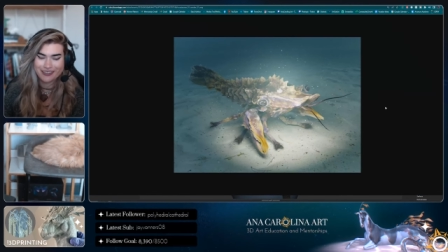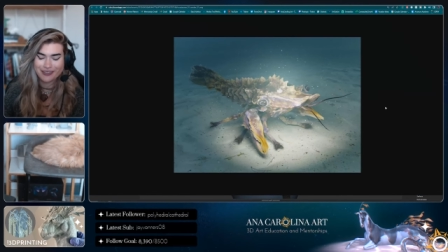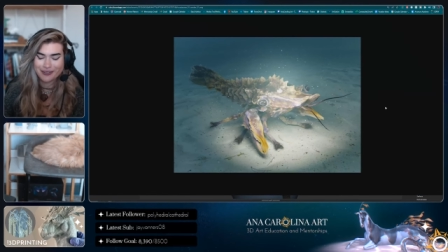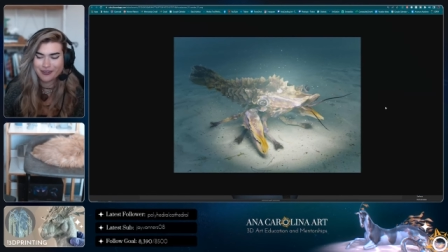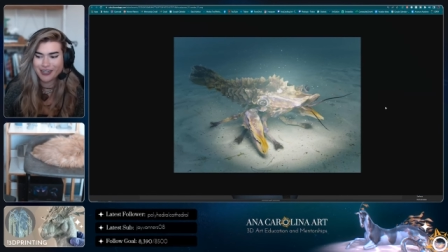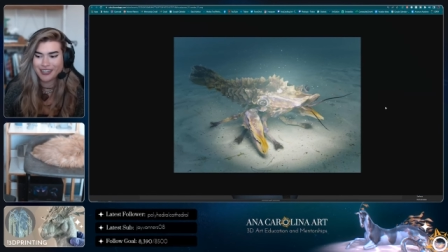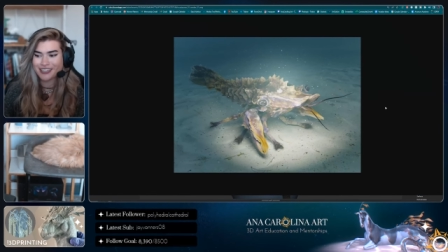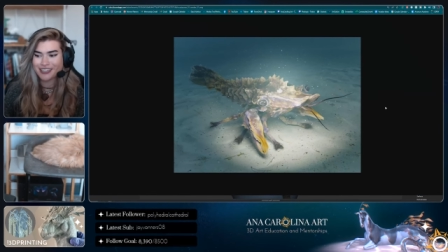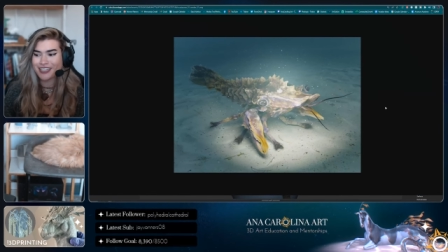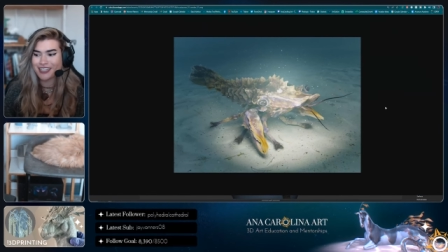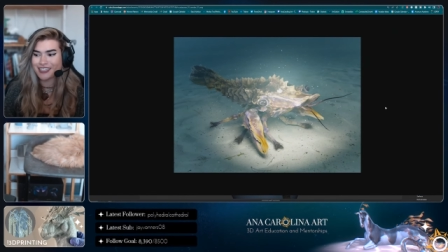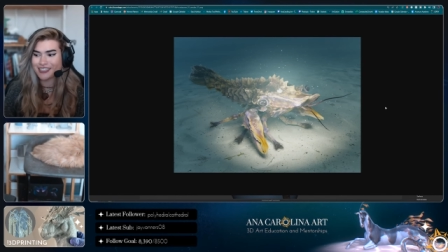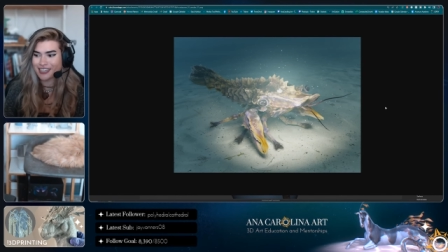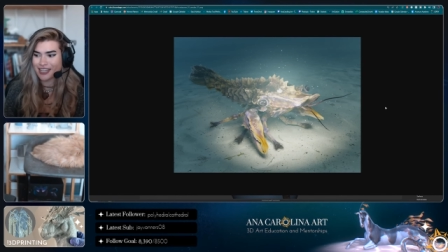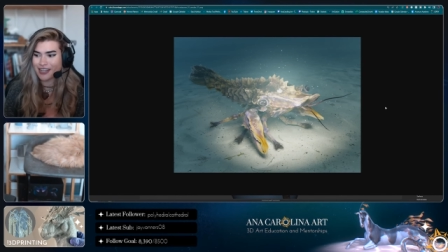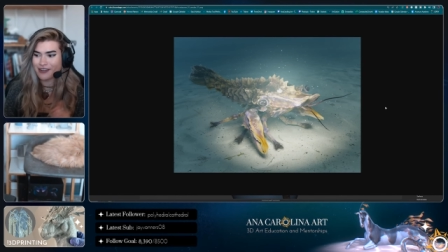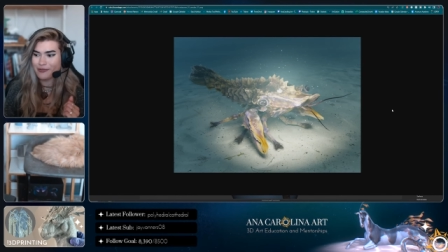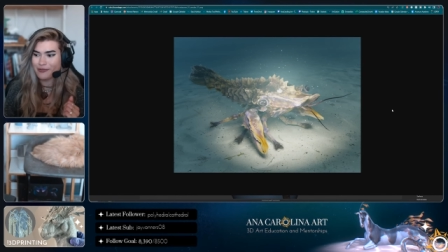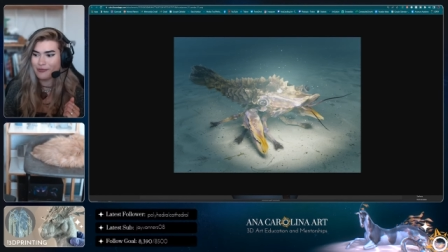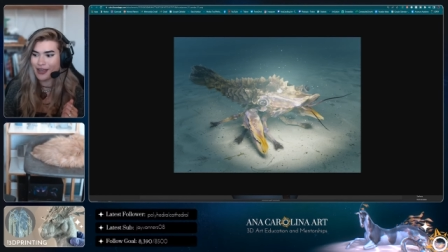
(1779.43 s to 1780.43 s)

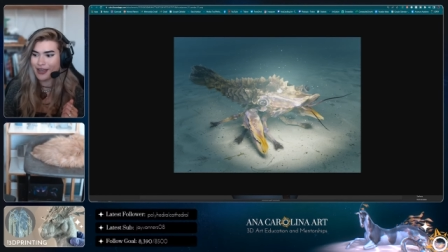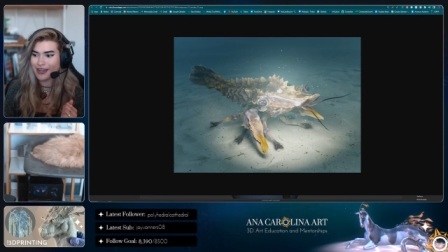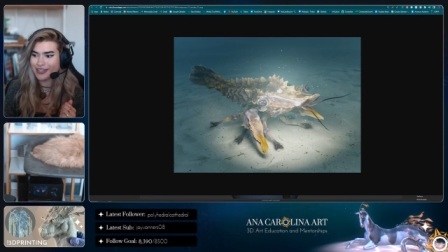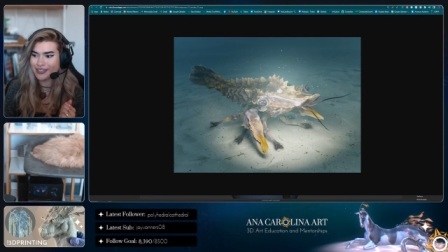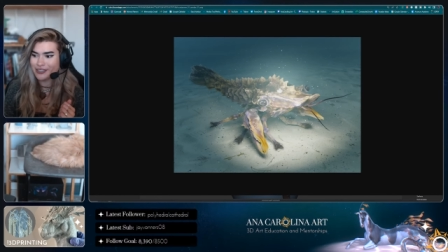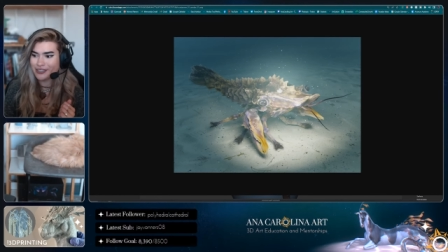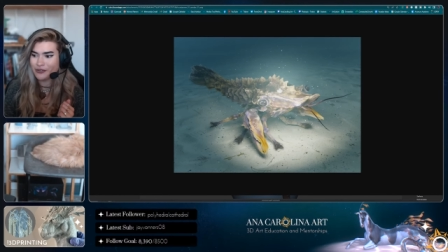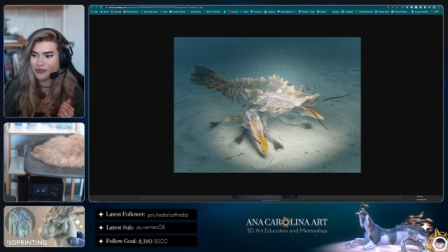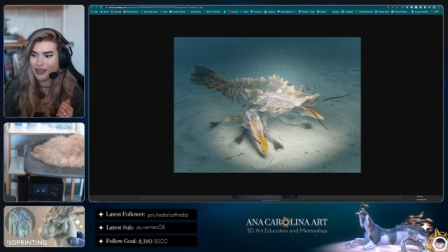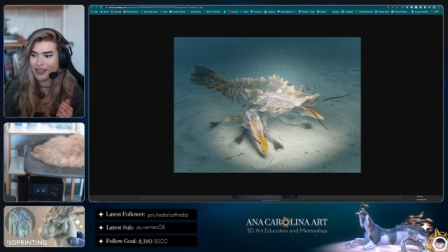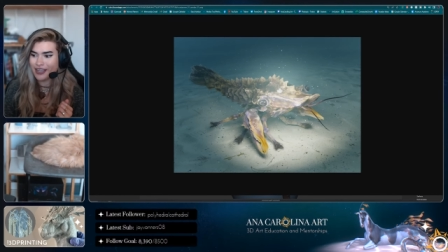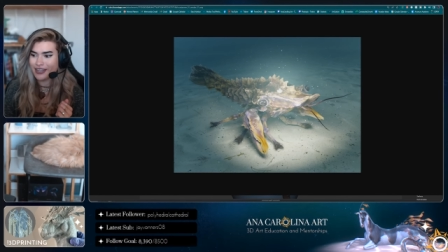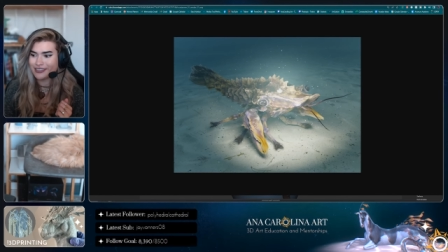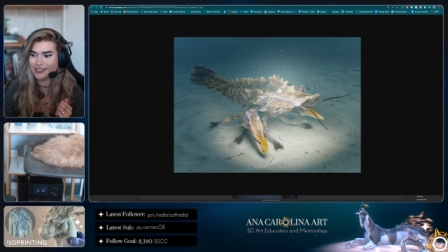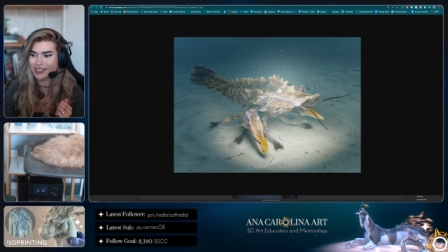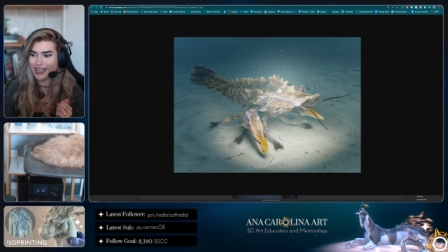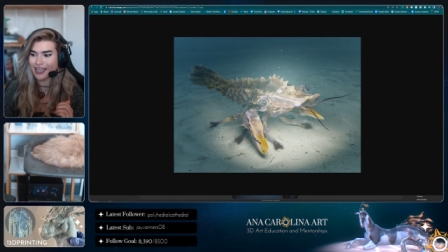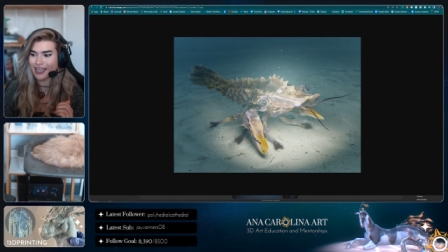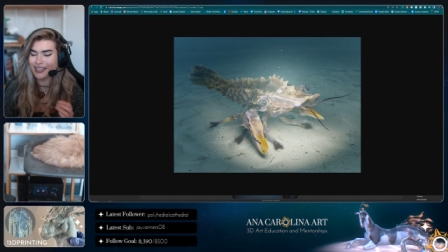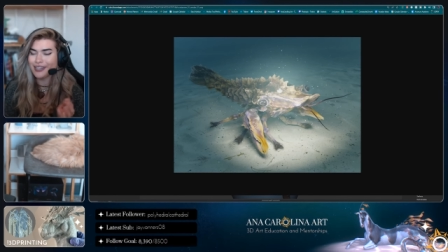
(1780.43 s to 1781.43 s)
Congratulations, everybody. Do
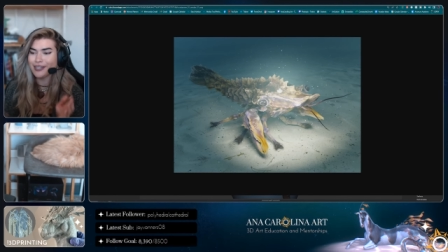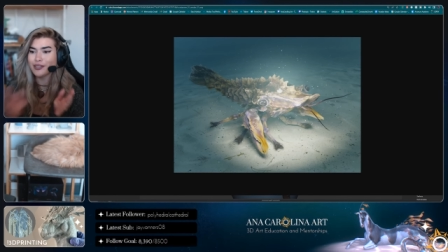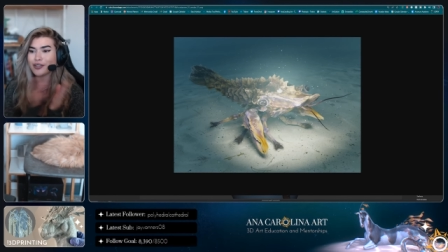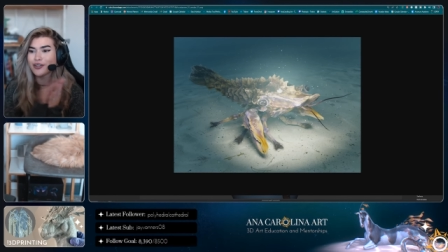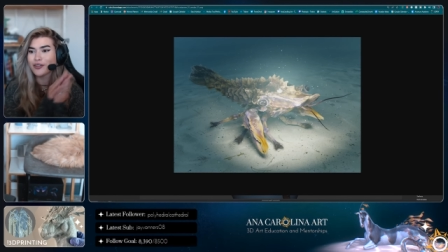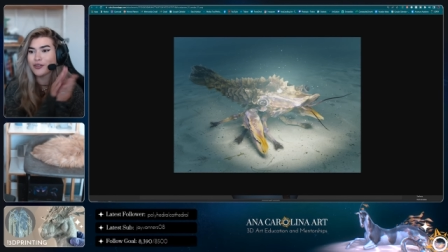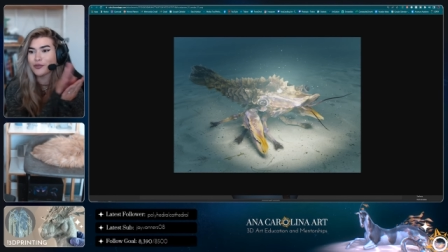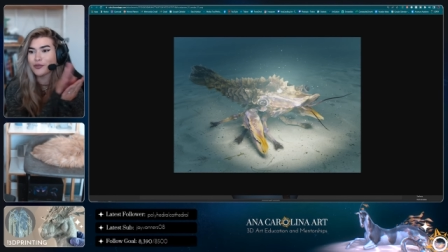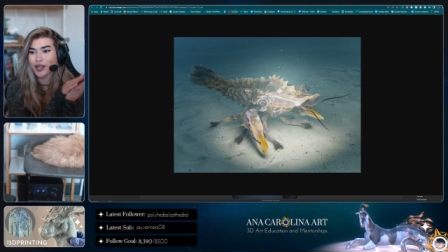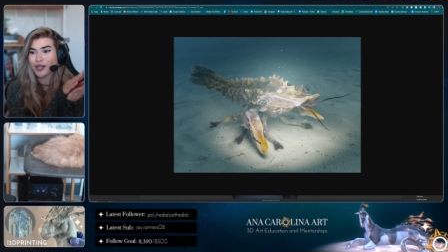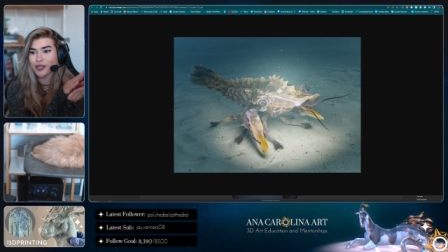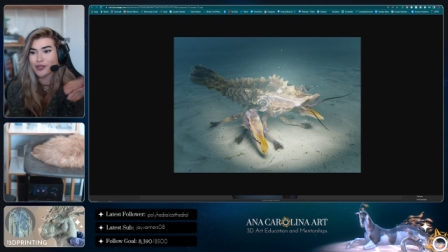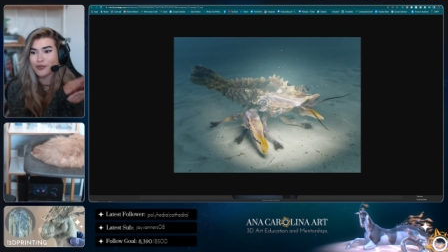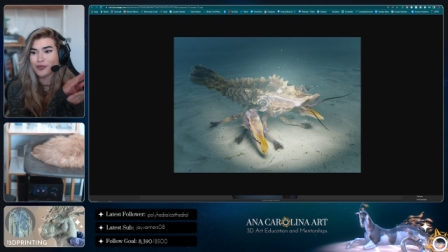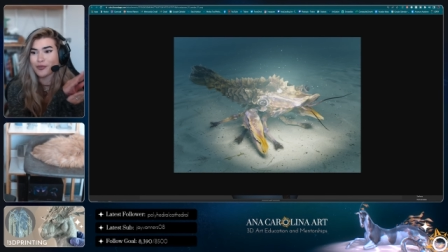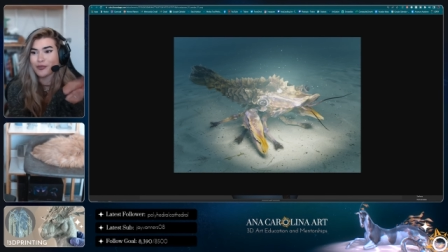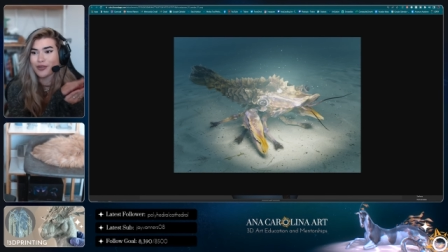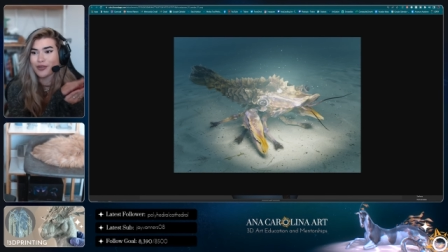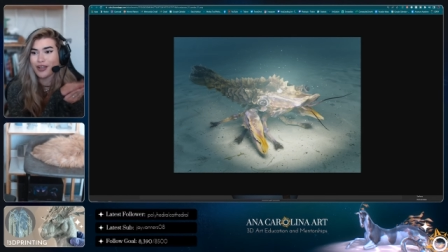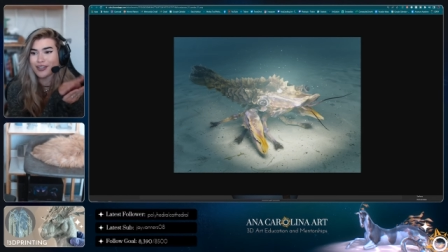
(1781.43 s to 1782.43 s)
a tiny little round
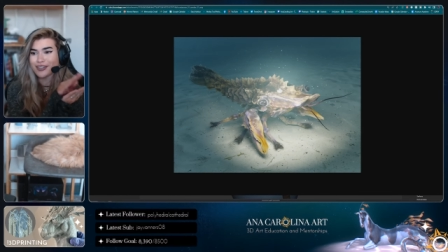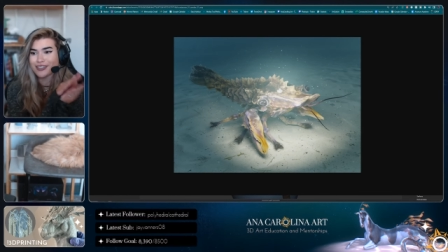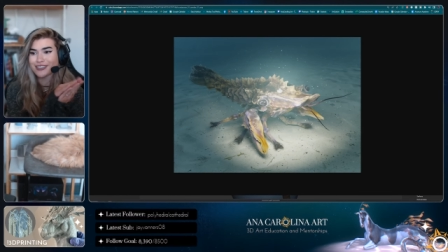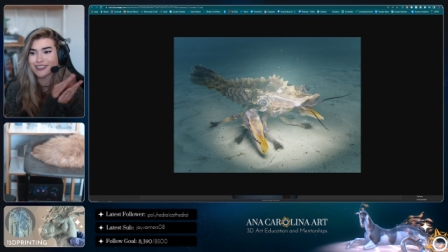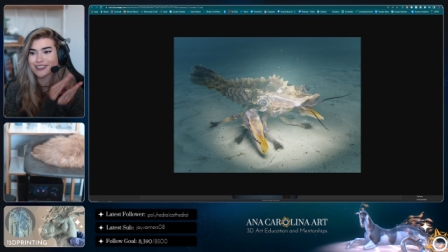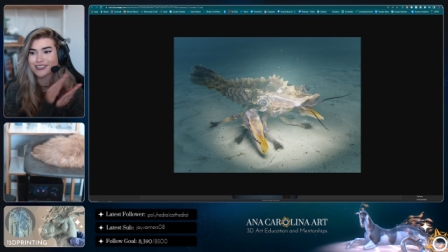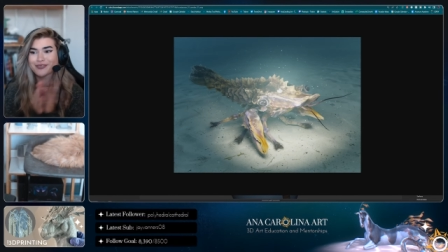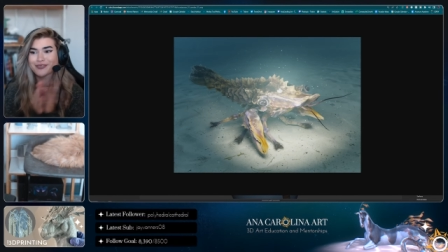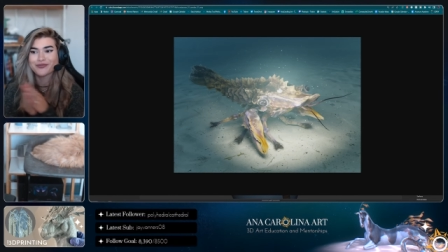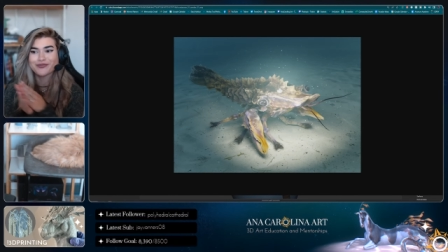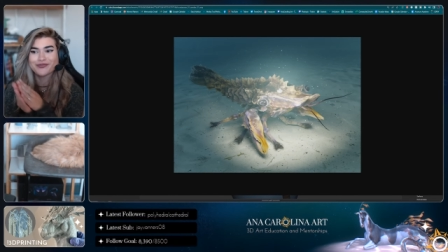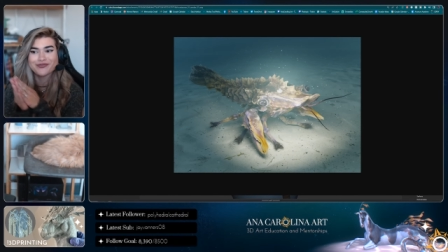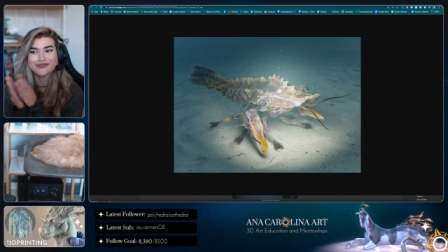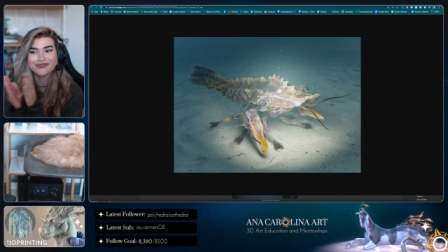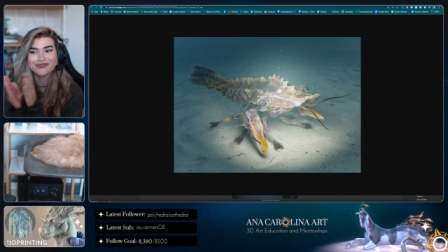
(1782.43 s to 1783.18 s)
of applause.